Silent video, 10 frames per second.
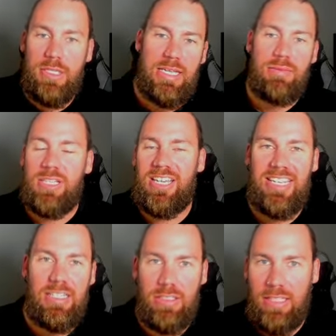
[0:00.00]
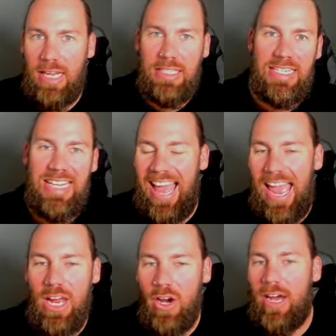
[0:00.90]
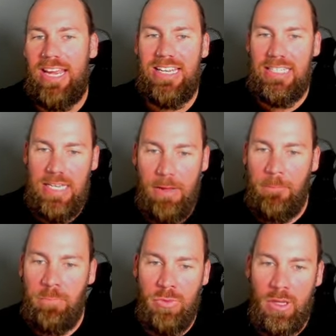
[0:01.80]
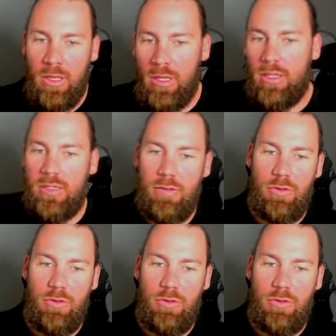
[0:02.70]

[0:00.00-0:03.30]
Samsung Galaxy AI is here. They've